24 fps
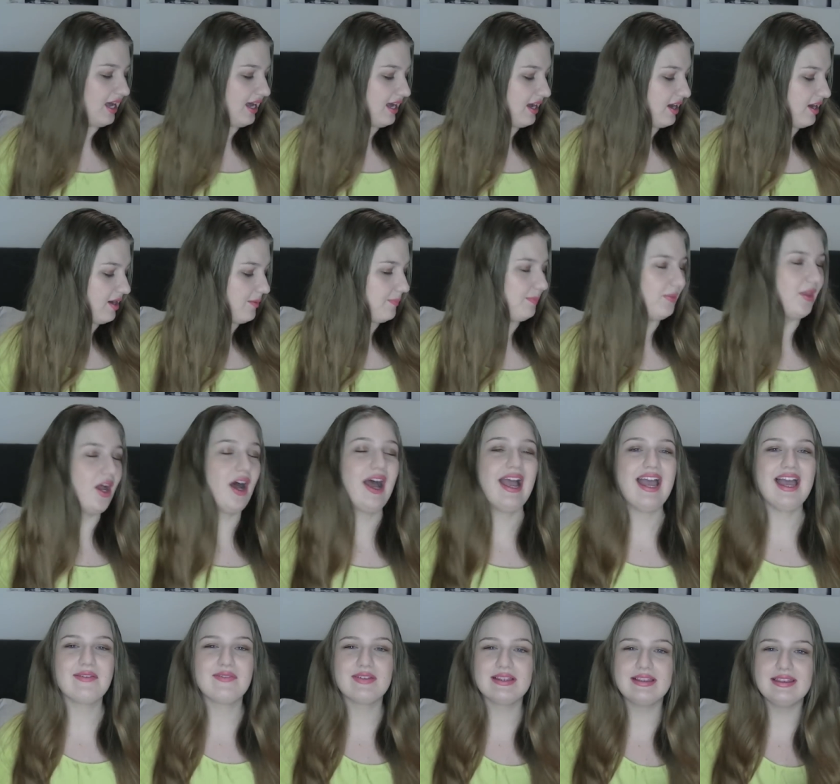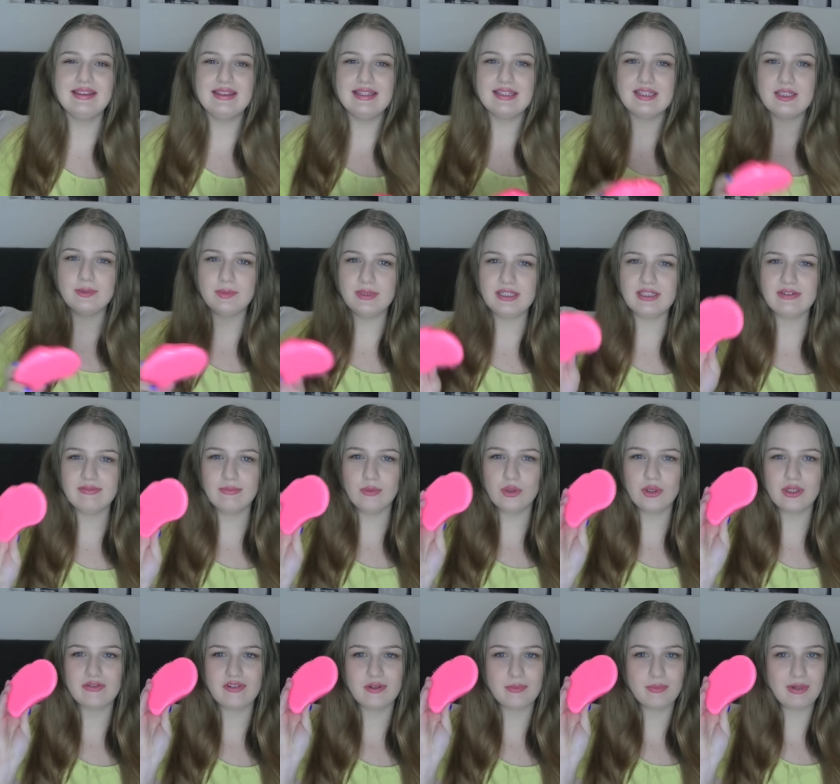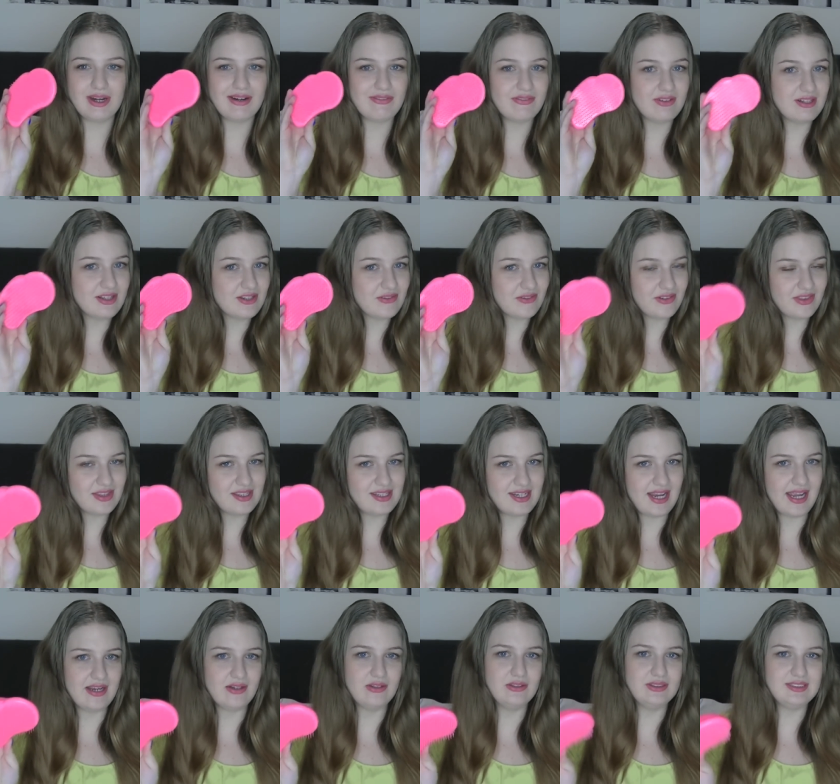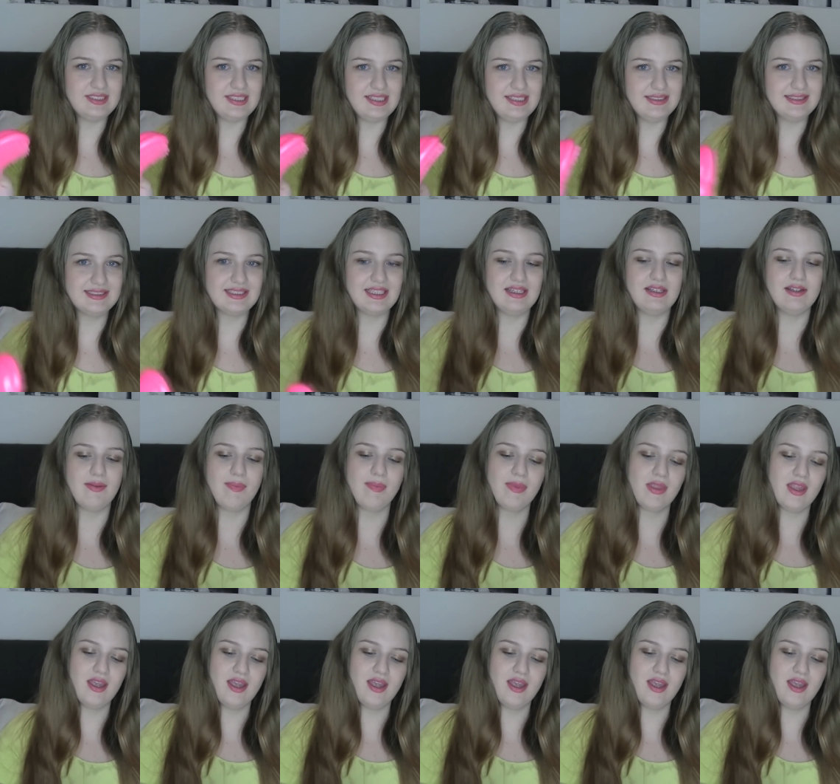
Um, I have a little bit of more of a preference for the Tangle Teezer